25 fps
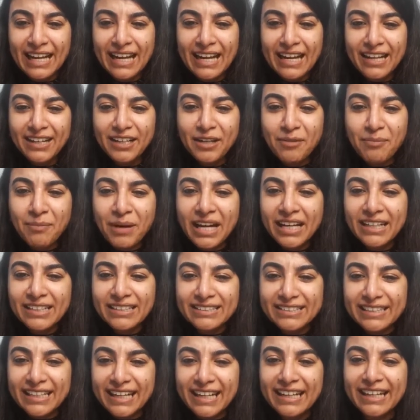Nima
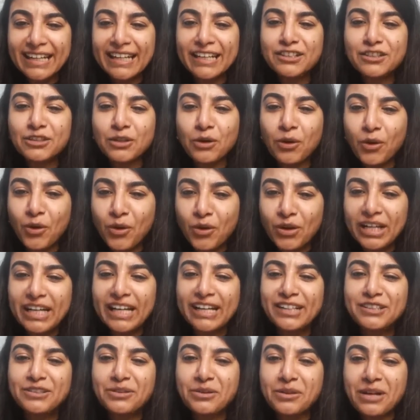is saying it's
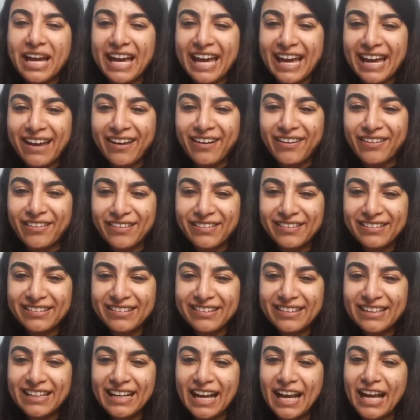okay to err,
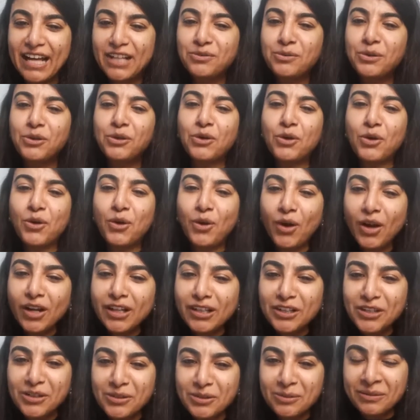as we're
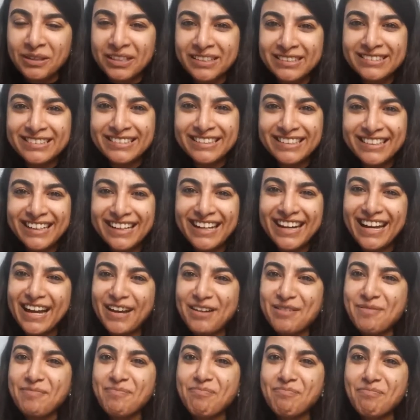all human,
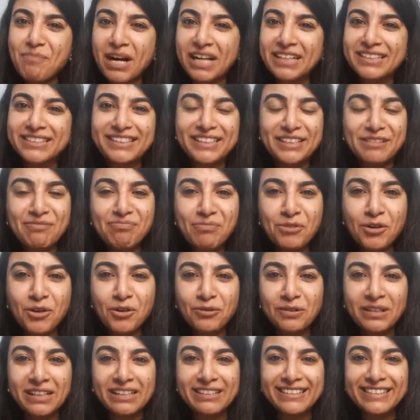but keep
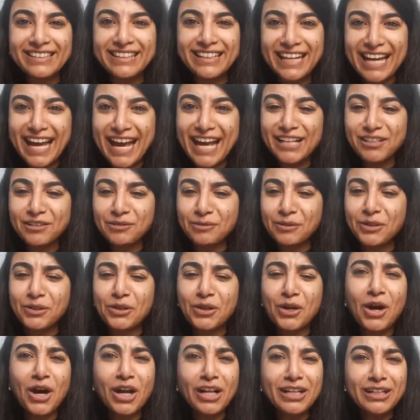moving. Yes, we're
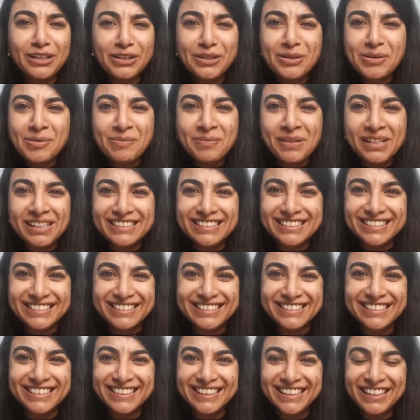all
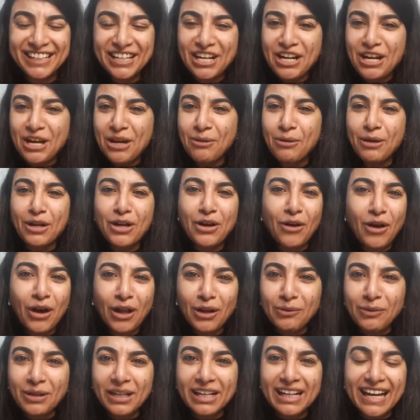human. We
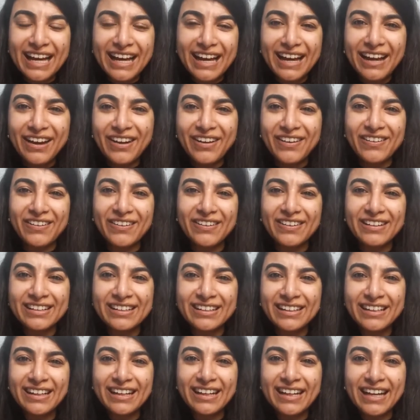all will err.
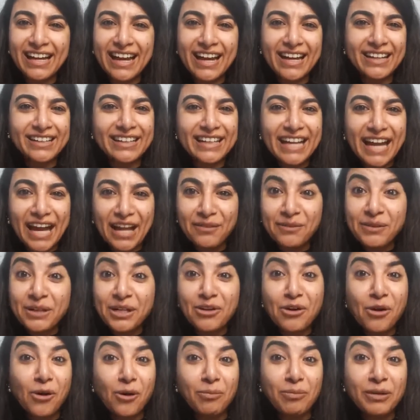And can we
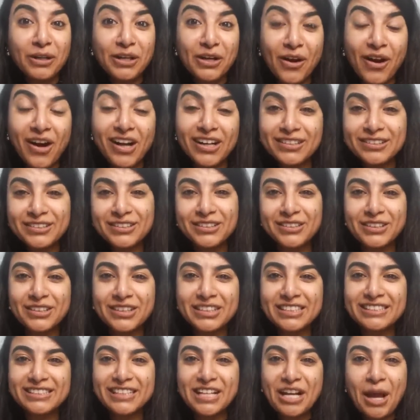go beyond
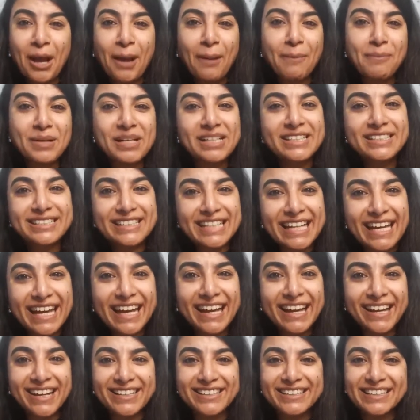those
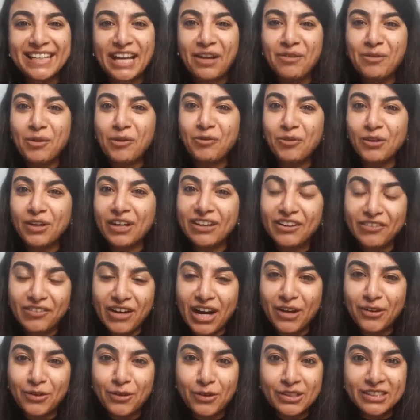mistakes? Can we forgive
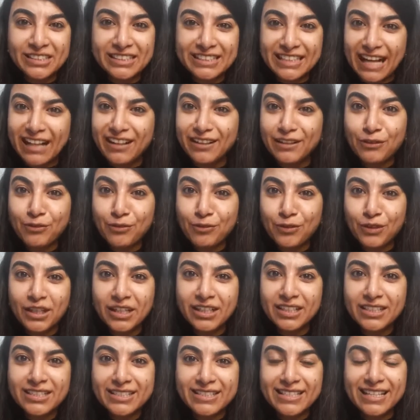our own selves
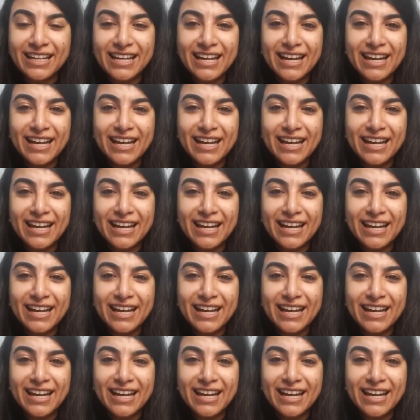first